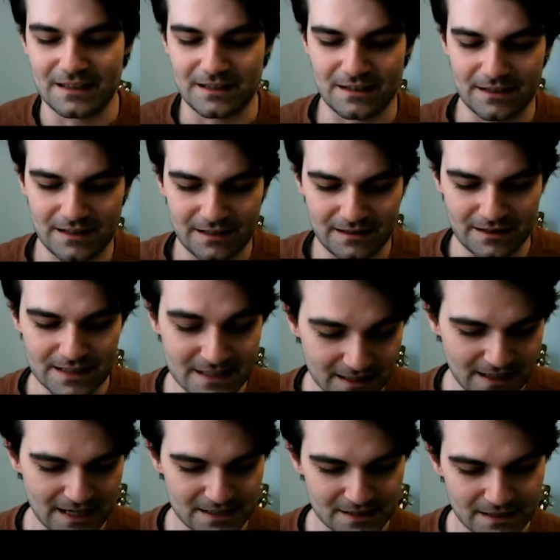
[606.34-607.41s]
this
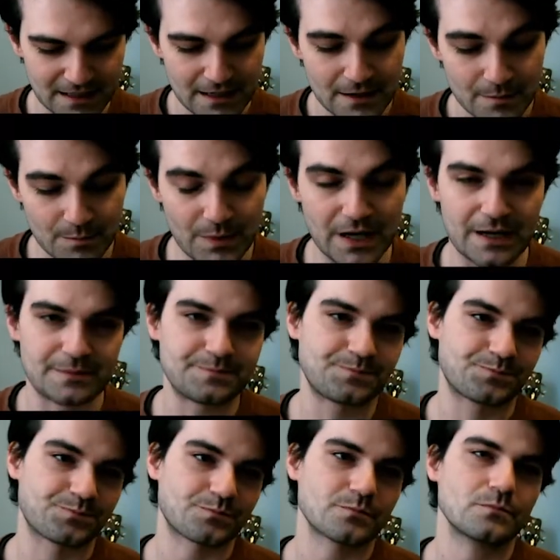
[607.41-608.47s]
class, but
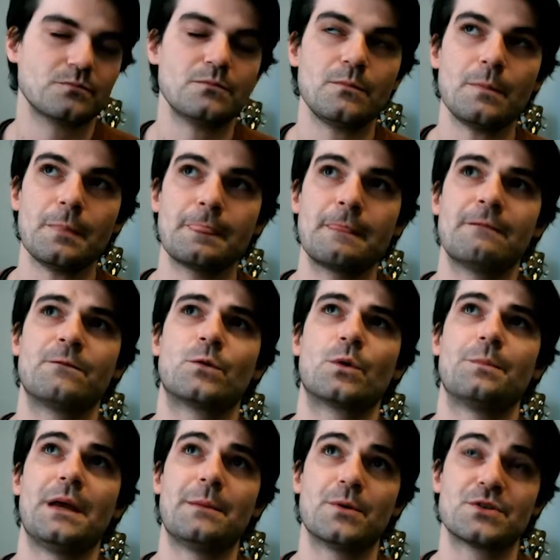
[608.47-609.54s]
for
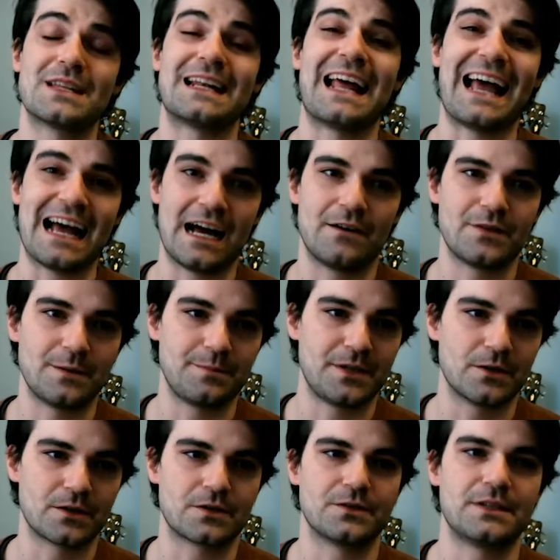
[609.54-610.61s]
papers that have an
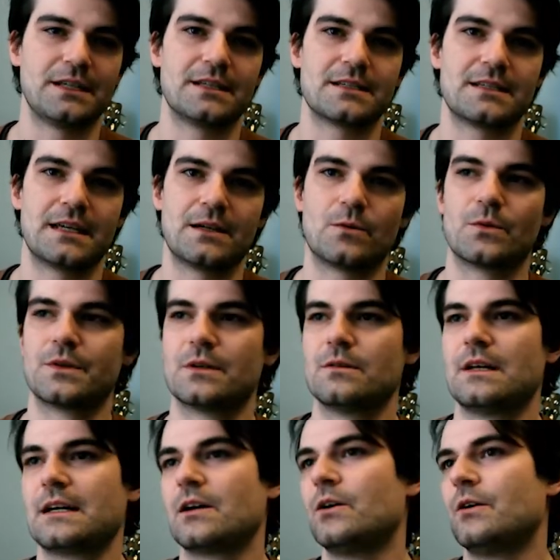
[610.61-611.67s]
empirical data set, or they're like,
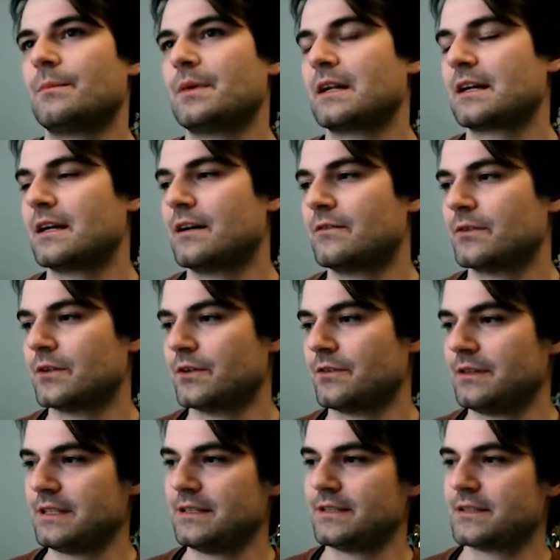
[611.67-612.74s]
oh, I'm going to cover
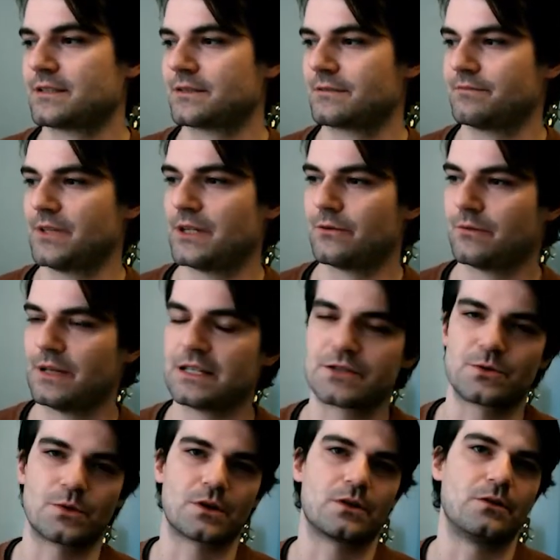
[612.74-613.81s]
these,
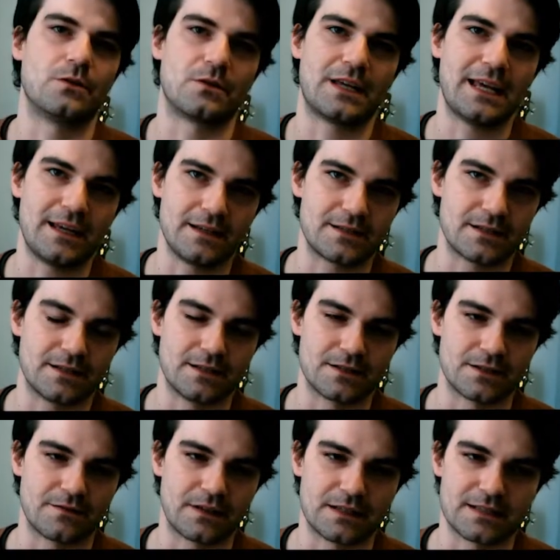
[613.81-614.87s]
historical cases of
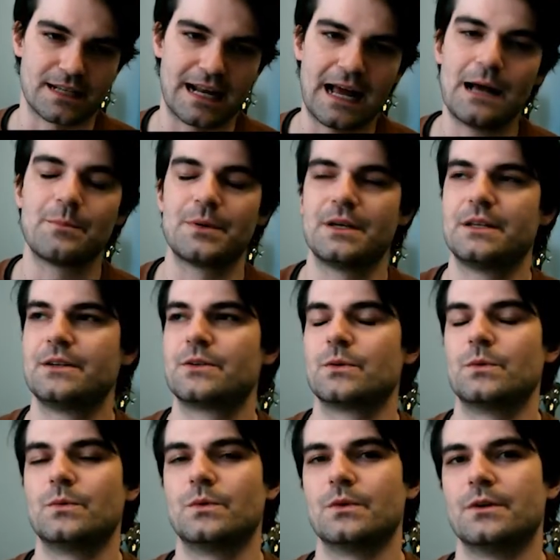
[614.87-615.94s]
things that happened,
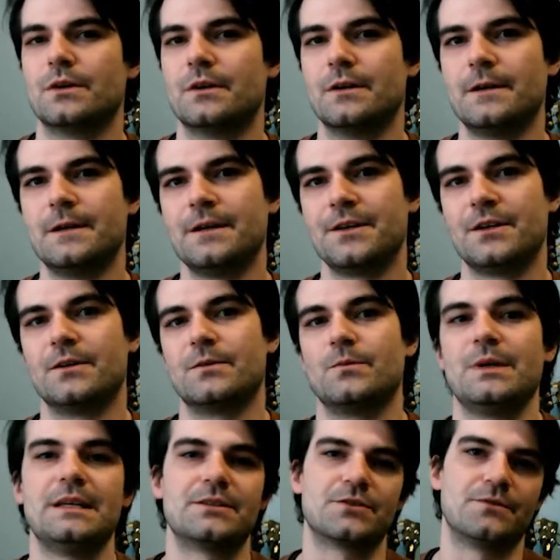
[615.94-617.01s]
or, we
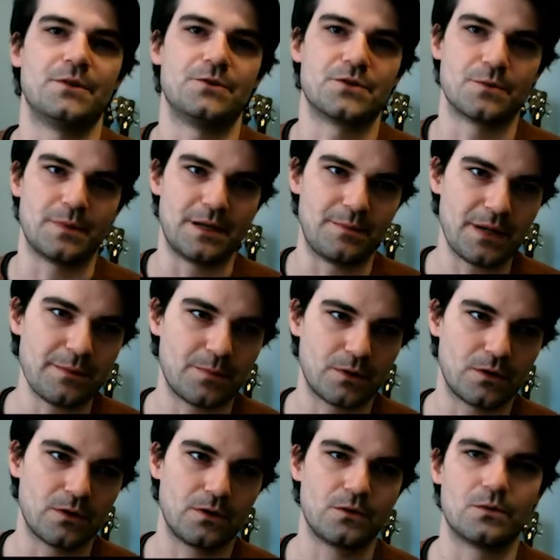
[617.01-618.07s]
interviewed so many
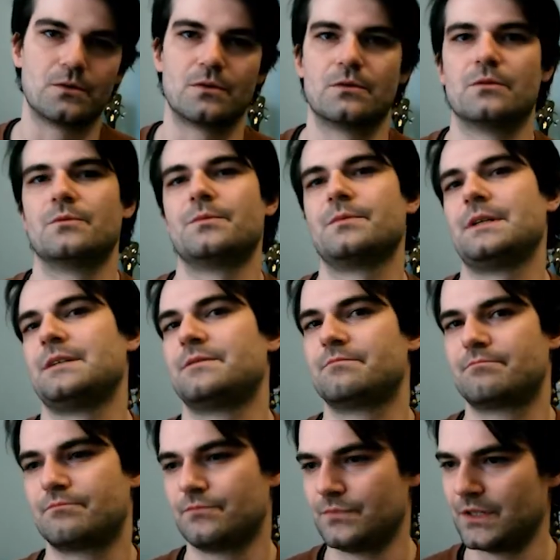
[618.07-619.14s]
people, or we,
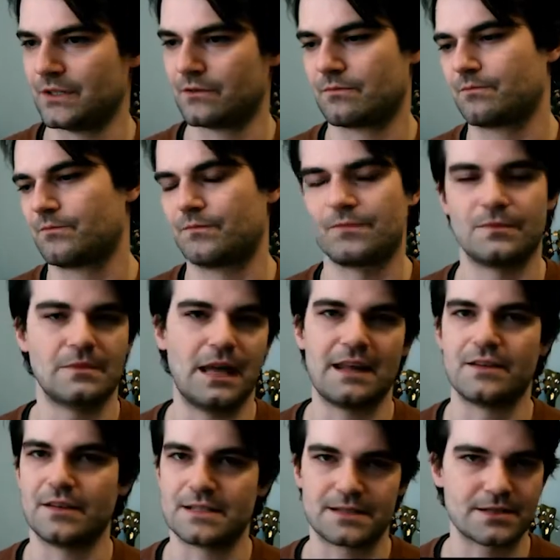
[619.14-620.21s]

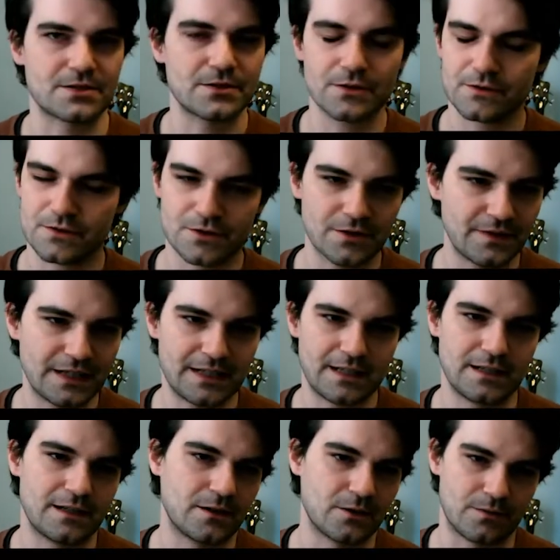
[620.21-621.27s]
analyzed this survey data,
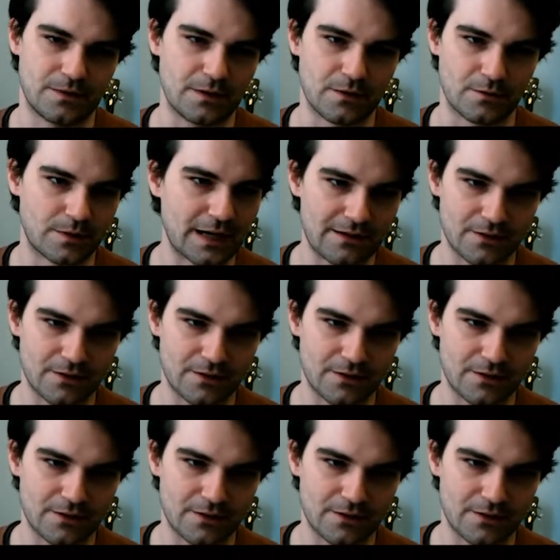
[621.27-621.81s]
or whatever.